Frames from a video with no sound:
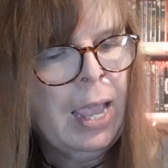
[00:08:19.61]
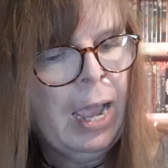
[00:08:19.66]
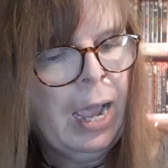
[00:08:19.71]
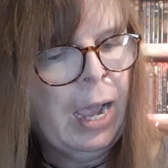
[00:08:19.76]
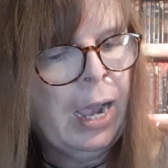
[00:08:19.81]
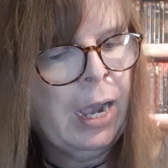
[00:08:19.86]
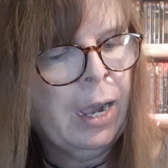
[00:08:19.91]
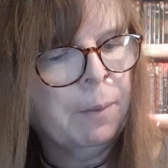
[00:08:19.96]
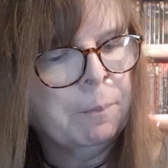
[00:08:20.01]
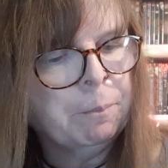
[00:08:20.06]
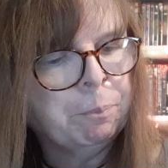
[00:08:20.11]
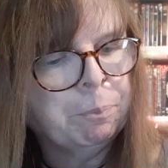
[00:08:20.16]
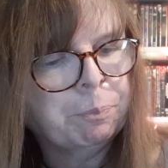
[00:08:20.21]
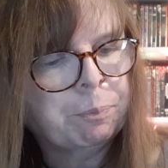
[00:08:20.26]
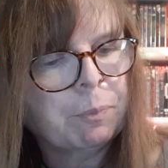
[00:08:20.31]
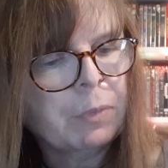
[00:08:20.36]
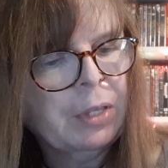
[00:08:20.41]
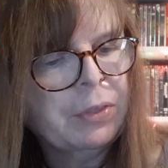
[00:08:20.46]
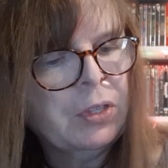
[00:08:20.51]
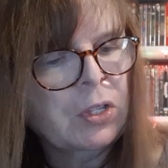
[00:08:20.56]

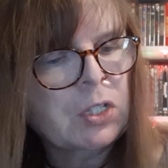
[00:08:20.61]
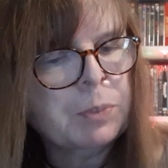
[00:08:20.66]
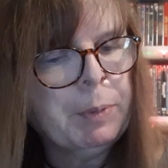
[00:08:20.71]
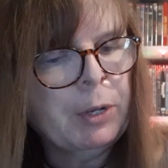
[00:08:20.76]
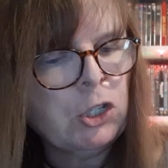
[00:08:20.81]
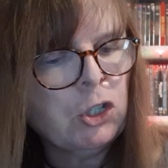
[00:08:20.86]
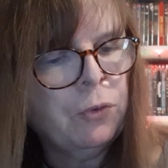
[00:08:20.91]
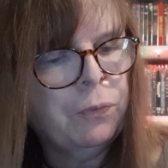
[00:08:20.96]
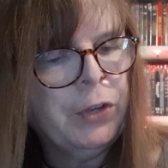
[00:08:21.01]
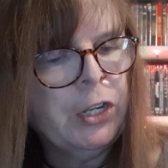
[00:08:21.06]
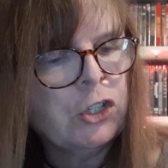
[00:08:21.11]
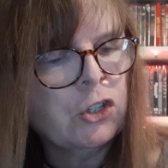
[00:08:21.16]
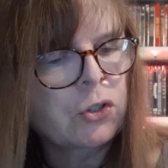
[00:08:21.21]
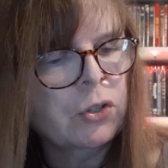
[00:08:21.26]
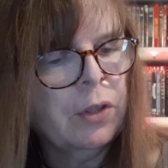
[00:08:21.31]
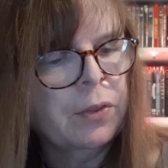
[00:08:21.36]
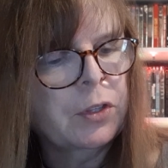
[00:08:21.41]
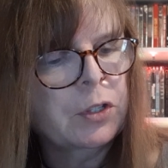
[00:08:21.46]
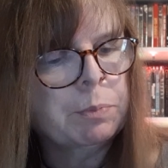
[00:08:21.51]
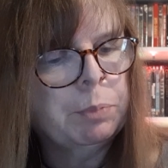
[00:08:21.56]
The special features
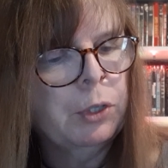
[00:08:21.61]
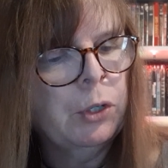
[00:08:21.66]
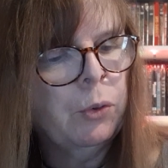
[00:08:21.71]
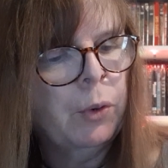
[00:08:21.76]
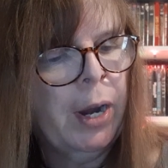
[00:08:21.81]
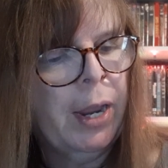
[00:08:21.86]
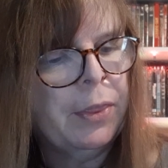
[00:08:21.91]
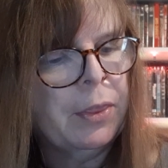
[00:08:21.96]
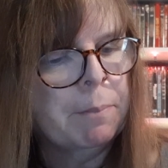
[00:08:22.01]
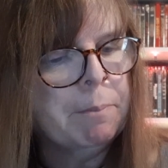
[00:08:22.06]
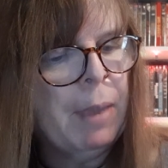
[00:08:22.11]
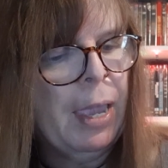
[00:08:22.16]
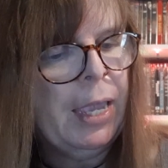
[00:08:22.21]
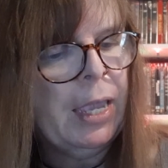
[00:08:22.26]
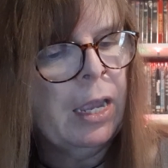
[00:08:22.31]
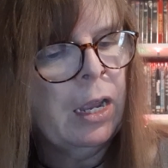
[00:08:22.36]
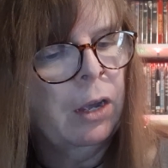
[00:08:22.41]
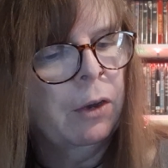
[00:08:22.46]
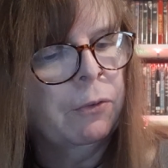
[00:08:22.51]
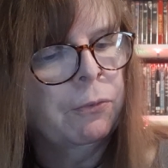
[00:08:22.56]
on this Blu-ray: the
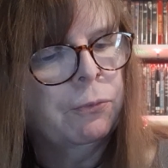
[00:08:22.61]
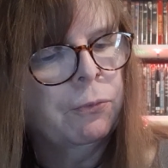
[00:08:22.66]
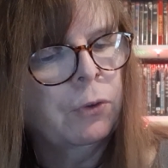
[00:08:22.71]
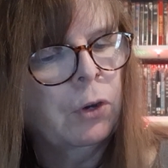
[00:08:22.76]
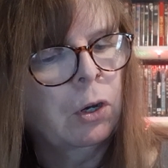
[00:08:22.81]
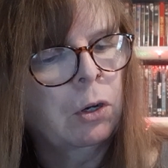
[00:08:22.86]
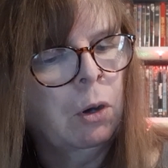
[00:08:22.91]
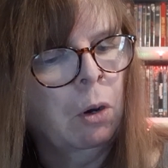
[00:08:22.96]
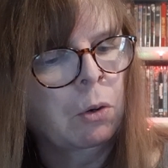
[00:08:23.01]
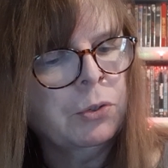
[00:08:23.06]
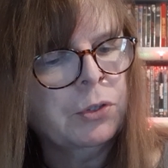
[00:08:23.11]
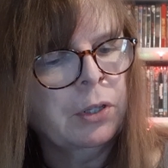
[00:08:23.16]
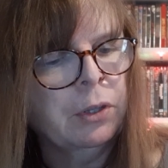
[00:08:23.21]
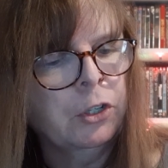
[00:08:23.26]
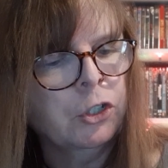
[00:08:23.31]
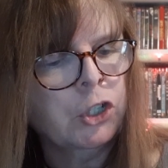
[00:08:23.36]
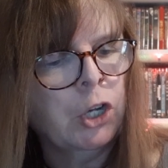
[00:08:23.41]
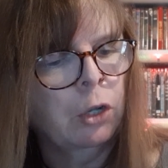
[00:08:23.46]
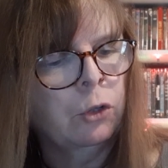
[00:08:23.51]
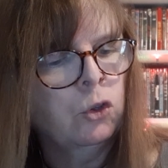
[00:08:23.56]
making of Ghost in the
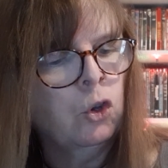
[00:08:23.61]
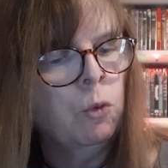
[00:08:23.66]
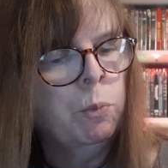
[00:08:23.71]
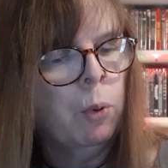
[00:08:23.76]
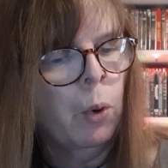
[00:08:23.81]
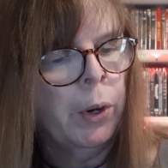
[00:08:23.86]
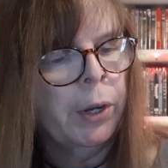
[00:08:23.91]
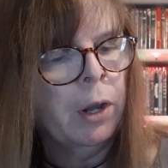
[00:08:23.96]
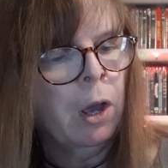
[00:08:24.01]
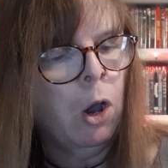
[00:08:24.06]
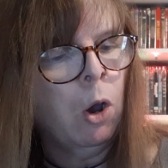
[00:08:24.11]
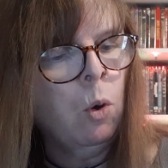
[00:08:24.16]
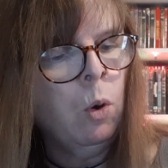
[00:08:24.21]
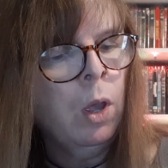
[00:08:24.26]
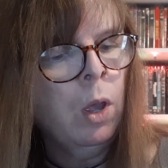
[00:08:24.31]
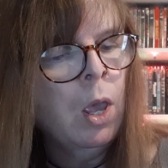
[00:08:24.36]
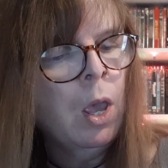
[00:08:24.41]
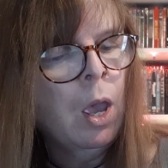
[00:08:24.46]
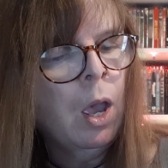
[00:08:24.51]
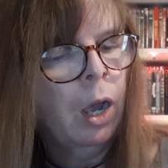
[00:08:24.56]
Shell 2.0,
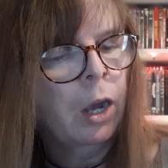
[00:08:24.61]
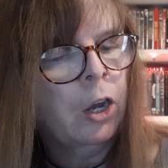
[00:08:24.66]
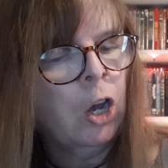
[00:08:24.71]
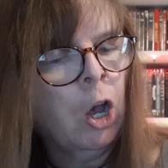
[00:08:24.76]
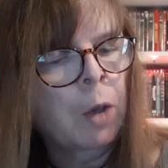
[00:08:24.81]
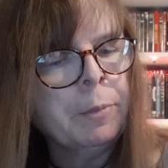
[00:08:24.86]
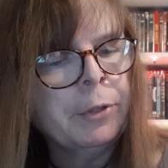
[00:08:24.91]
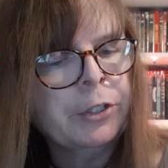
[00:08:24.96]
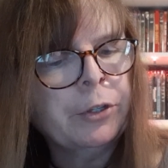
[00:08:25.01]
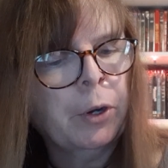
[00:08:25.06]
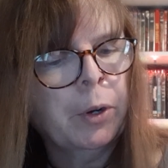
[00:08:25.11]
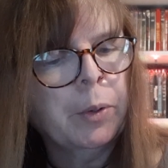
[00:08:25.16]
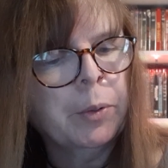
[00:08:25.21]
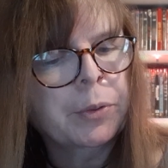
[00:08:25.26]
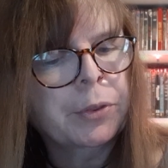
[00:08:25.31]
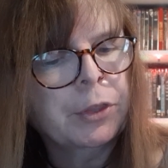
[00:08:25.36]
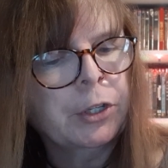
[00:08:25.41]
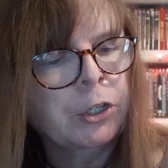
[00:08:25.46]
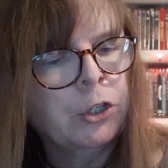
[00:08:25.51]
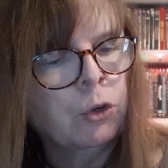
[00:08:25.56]
a commentary
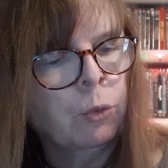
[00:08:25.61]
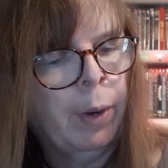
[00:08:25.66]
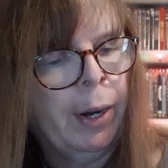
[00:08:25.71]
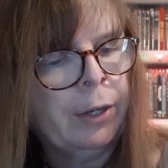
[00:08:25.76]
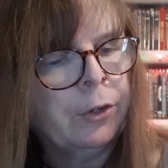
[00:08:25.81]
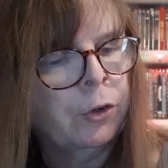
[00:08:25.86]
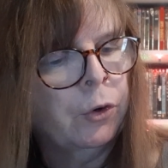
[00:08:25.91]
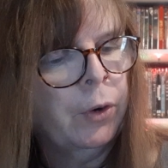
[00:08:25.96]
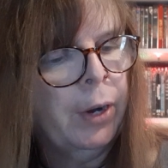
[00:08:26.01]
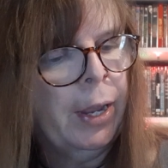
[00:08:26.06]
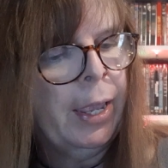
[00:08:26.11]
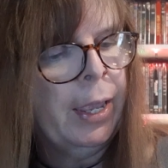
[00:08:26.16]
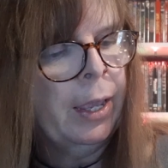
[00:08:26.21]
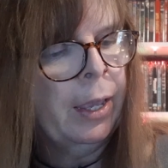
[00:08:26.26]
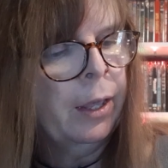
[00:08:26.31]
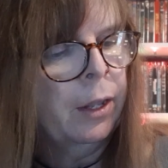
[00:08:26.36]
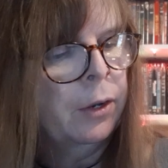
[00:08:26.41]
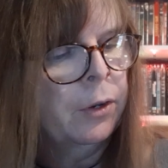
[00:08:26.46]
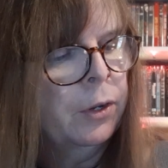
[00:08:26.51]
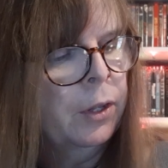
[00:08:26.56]
with the director
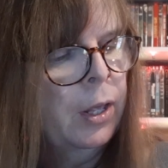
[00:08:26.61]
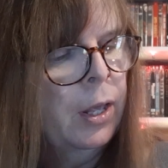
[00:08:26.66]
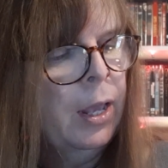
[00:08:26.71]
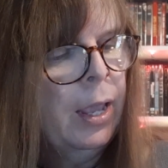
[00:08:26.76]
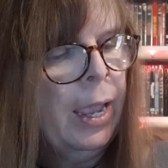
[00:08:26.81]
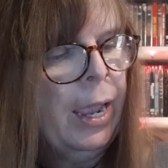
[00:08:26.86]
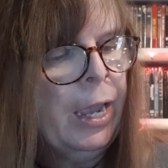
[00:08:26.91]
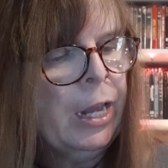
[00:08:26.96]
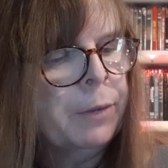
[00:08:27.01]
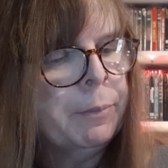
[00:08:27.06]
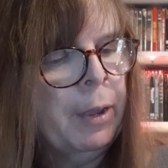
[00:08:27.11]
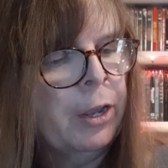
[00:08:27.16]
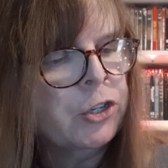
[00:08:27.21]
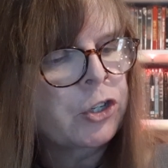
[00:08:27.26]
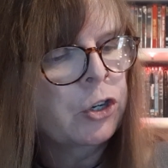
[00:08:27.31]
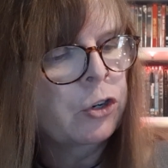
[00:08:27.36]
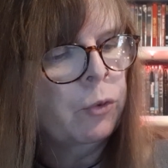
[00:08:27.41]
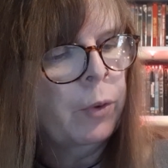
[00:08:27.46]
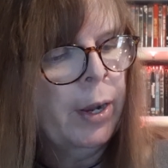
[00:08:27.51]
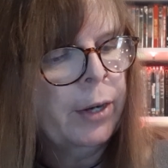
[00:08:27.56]
and
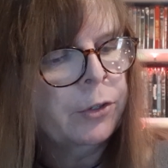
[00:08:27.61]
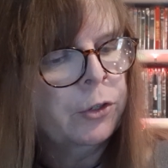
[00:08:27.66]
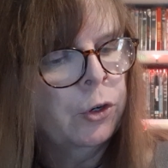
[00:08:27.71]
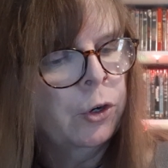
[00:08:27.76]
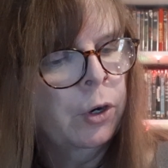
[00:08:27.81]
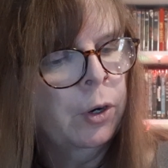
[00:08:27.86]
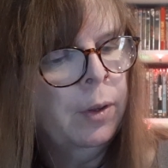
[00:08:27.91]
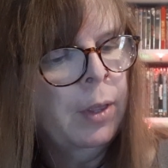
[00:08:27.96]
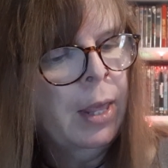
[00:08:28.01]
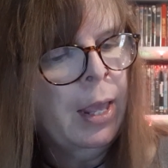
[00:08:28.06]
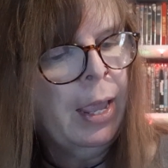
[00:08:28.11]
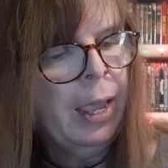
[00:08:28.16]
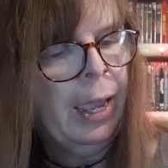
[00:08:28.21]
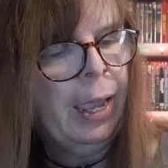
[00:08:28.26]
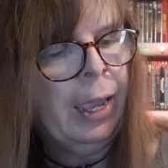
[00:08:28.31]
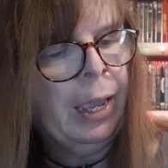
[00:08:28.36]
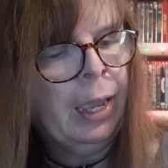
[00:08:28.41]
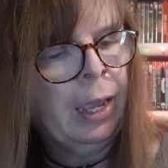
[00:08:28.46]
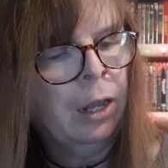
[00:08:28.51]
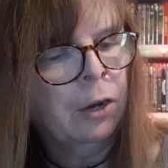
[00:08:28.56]
animation director,
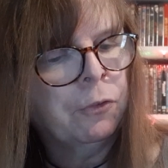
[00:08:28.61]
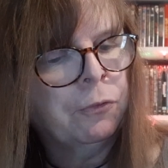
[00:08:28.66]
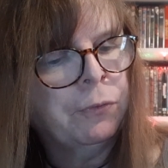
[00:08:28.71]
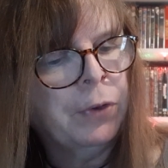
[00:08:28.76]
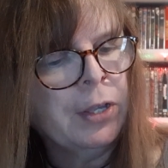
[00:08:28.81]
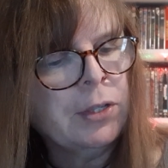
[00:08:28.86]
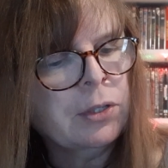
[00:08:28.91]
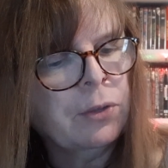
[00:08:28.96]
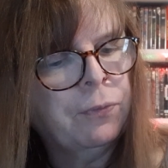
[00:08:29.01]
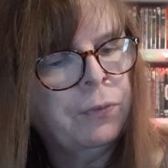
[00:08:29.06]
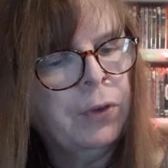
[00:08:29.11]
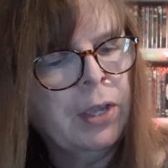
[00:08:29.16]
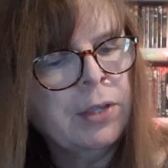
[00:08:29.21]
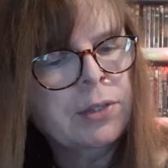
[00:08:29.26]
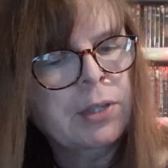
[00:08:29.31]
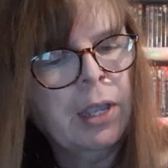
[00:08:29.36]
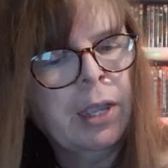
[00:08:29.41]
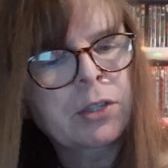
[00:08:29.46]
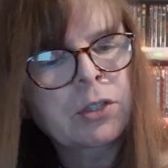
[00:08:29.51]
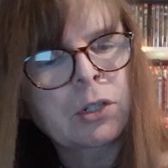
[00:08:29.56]
and face-to-face
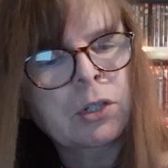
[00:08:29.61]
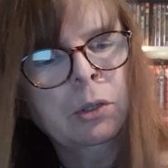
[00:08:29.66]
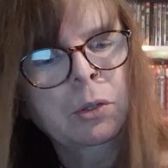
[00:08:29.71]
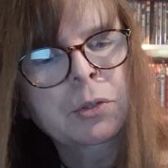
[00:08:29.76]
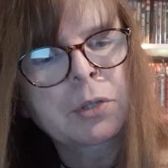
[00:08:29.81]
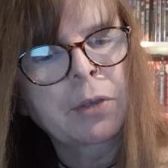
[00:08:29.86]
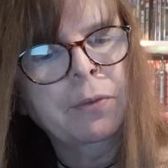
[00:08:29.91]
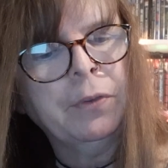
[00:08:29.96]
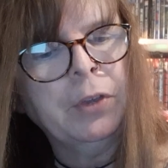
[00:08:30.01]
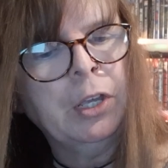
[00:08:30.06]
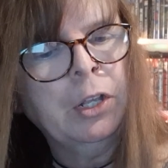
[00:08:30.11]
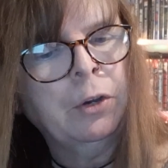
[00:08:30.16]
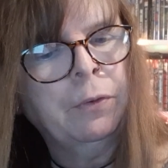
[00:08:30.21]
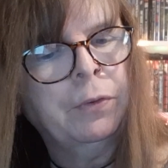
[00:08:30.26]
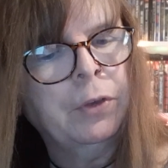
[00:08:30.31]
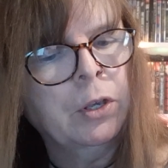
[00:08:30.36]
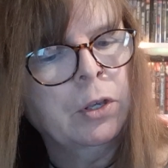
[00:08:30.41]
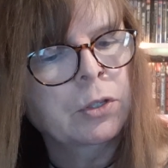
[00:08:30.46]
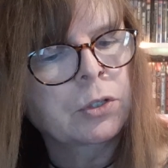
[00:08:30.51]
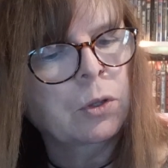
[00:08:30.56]
exclusive
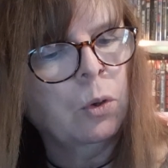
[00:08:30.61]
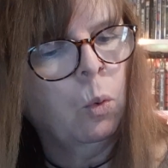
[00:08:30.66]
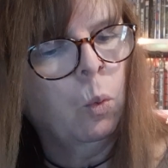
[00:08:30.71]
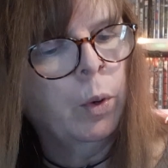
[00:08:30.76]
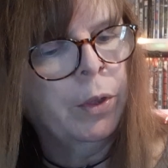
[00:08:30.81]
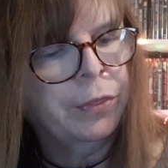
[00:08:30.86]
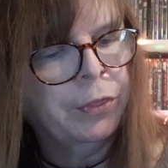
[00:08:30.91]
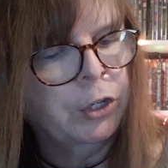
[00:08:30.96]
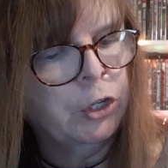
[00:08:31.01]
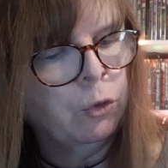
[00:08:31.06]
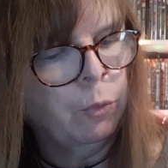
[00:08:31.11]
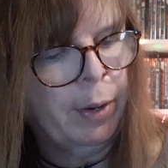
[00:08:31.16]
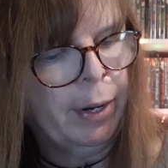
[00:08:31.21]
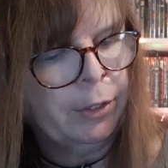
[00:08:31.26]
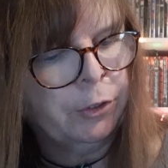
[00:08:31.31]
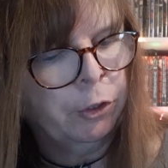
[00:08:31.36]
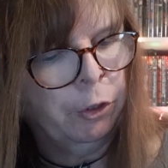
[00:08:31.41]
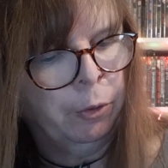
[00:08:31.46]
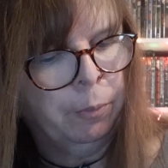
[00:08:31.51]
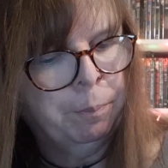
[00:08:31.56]
interviews with the
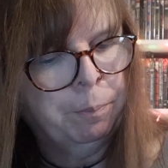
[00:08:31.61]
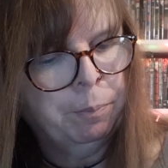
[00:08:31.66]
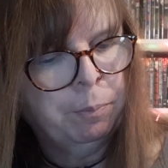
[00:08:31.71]
director.